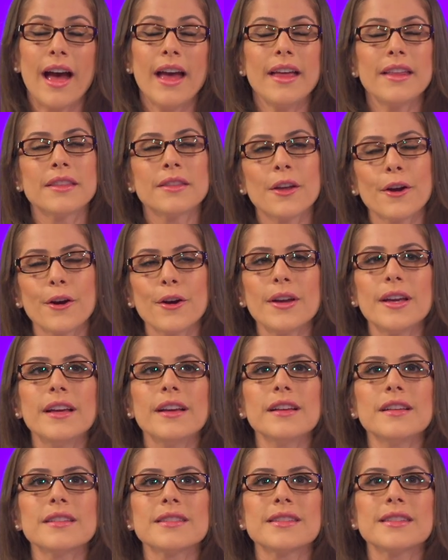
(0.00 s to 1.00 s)
There
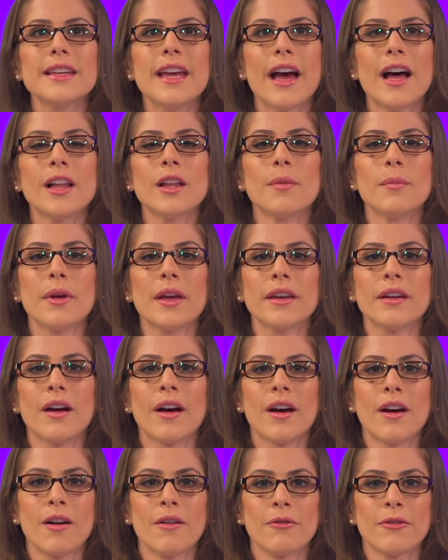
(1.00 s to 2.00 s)
is the element
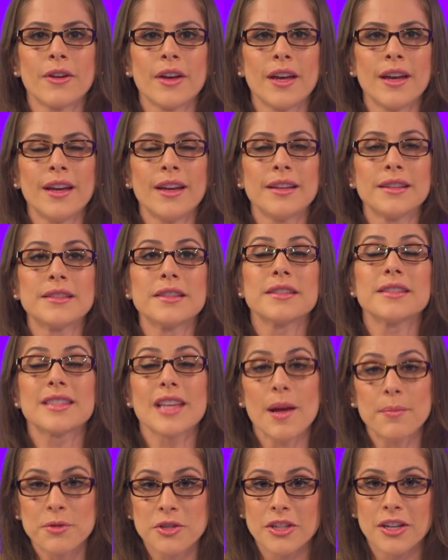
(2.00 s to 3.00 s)
of
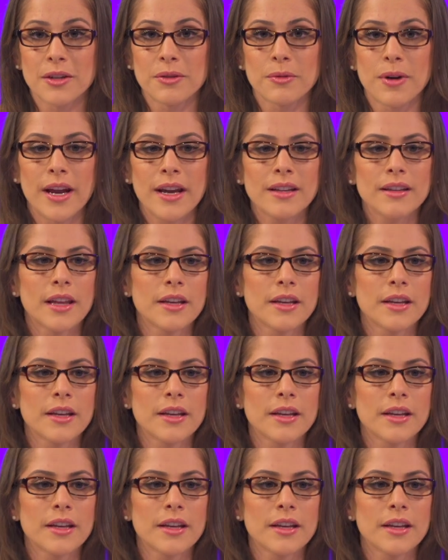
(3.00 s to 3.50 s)
deception, right?